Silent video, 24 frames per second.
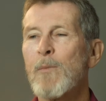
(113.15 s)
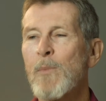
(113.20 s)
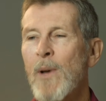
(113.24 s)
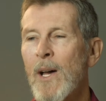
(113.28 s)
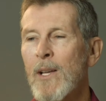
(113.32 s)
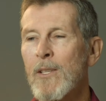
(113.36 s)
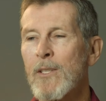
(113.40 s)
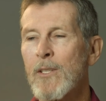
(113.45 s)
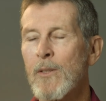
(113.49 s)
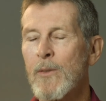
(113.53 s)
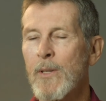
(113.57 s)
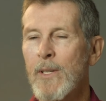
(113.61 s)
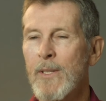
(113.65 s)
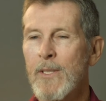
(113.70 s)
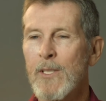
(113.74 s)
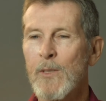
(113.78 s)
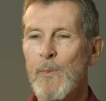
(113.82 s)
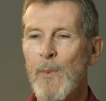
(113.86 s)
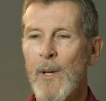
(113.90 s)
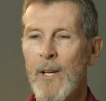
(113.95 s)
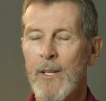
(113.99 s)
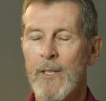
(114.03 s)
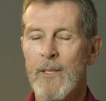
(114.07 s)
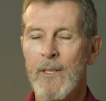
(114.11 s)
about doing
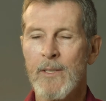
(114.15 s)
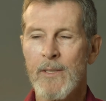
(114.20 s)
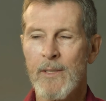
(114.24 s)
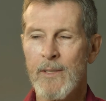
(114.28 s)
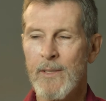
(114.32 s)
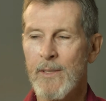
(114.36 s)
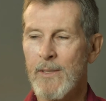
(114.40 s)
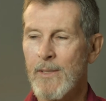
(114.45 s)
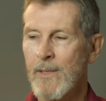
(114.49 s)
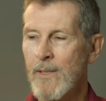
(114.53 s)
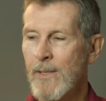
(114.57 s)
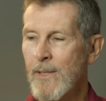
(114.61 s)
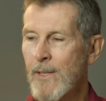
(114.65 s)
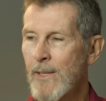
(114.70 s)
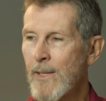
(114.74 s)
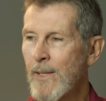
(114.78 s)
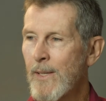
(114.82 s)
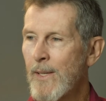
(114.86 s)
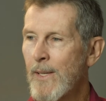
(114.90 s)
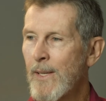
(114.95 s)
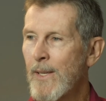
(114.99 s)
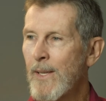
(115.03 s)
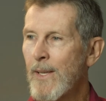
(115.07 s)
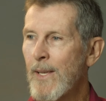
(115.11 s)
inspections
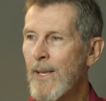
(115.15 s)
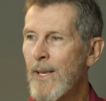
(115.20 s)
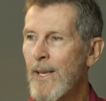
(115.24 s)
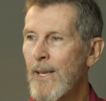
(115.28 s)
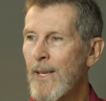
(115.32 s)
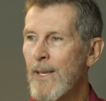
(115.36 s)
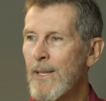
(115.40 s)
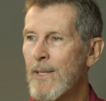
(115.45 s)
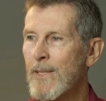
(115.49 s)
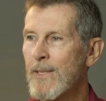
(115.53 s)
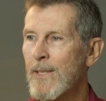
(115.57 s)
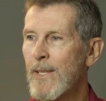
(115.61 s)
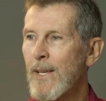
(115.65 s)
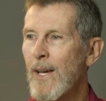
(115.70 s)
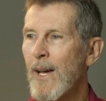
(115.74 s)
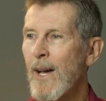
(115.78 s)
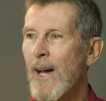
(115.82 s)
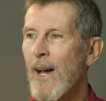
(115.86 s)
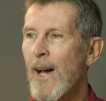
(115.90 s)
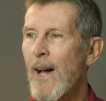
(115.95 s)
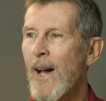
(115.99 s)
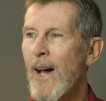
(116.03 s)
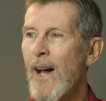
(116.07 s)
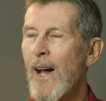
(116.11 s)
is
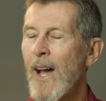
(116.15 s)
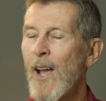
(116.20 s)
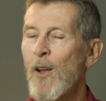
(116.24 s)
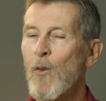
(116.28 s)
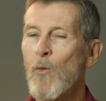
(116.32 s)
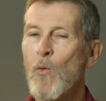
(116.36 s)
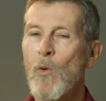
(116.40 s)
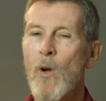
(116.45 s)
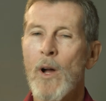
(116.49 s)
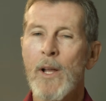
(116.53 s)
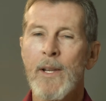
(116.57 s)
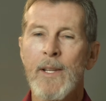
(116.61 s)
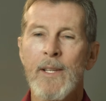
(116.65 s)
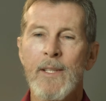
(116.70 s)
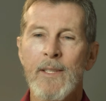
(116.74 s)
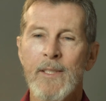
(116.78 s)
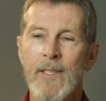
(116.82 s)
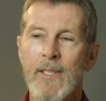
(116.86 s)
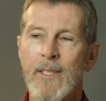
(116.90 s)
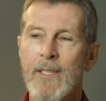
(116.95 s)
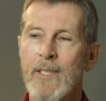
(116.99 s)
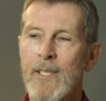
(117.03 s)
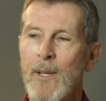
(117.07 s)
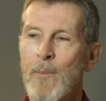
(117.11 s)
I run
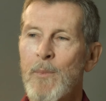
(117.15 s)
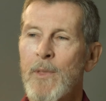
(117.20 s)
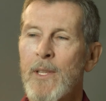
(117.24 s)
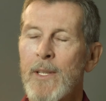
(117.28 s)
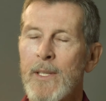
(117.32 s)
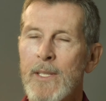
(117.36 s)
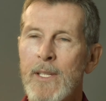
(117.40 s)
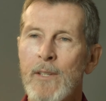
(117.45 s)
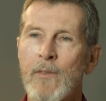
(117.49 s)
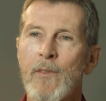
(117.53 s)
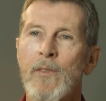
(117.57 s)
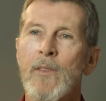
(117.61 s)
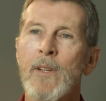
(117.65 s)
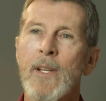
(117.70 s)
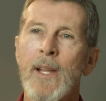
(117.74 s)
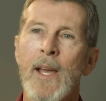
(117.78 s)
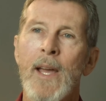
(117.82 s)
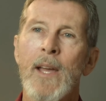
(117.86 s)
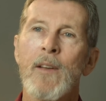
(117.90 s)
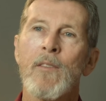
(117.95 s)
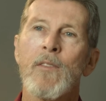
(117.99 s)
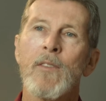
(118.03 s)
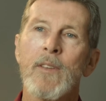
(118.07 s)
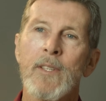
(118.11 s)
into something different
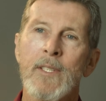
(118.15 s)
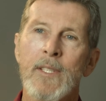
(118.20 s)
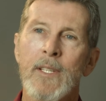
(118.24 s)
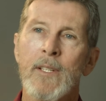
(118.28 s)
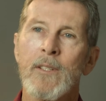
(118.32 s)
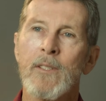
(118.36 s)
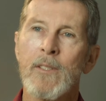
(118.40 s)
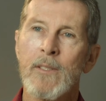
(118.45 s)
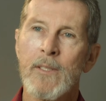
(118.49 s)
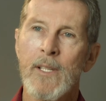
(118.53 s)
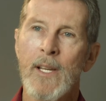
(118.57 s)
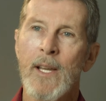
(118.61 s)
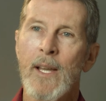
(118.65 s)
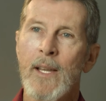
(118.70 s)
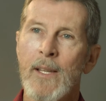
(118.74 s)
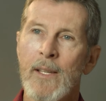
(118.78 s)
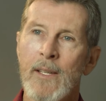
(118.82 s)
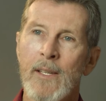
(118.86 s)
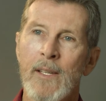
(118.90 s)
every single day.